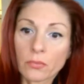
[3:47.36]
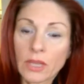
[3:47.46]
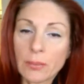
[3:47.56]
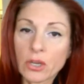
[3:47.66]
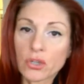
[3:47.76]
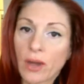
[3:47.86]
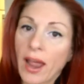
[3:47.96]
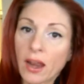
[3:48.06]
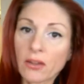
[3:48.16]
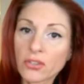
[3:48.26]
keeping
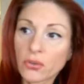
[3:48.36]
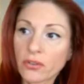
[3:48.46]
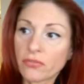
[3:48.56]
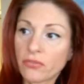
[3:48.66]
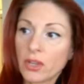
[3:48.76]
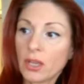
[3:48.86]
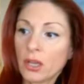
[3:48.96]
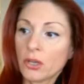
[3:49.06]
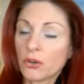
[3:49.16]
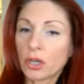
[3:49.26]
track of sort of
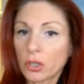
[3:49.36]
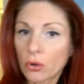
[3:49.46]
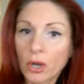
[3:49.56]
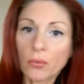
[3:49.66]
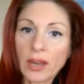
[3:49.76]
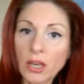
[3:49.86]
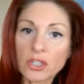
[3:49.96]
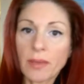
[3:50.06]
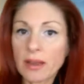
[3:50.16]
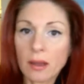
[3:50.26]
your caloric
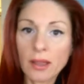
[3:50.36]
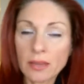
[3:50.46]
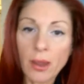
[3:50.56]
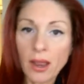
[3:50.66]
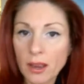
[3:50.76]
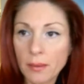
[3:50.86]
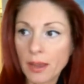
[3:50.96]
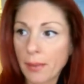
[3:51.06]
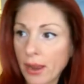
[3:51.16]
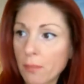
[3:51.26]
range. Am
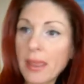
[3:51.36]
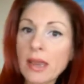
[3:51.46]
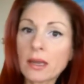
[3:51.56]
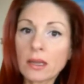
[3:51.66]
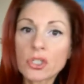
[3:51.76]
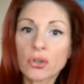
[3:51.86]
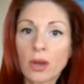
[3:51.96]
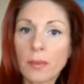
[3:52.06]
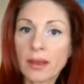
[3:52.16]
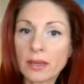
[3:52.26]
I on maintenance, or
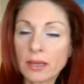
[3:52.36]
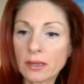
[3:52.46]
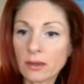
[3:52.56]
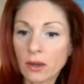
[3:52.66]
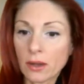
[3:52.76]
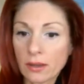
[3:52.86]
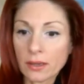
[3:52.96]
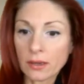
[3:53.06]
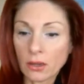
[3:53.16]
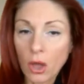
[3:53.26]
am I in
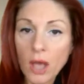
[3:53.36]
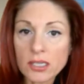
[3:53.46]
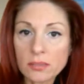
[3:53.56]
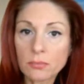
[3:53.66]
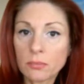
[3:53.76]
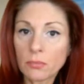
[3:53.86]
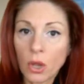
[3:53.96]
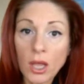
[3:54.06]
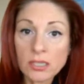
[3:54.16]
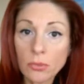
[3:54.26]
a
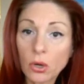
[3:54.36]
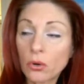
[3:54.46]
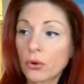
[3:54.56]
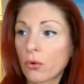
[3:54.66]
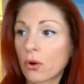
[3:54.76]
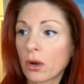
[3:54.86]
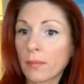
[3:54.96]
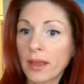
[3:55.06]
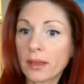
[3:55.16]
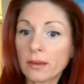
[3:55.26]
loss mode, or
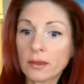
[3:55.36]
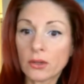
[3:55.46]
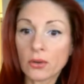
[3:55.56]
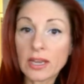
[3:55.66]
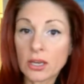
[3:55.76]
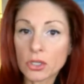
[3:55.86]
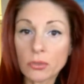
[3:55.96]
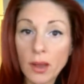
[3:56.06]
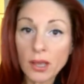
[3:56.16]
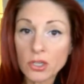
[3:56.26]
am I, eating
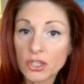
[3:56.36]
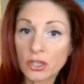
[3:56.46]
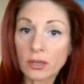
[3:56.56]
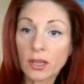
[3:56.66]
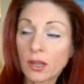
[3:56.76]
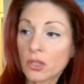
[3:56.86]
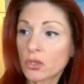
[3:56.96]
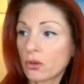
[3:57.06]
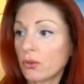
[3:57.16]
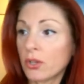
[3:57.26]
too much, and
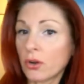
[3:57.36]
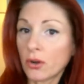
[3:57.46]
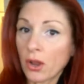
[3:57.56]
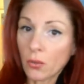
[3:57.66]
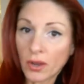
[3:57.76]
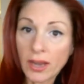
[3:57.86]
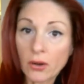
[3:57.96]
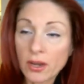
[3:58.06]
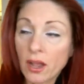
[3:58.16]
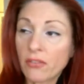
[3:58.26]
so, and not working
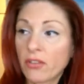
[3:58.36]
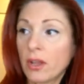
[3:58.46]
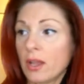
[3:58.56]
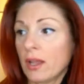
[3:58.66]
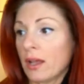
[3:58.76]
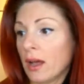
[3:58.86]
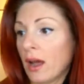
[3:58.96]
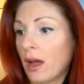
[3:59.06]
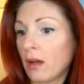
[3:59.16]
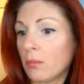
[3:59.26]
out enough?
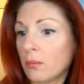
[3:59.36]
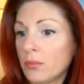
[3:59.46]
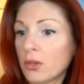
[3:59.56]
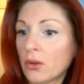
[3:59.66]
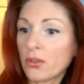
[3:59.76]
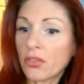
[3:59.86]
You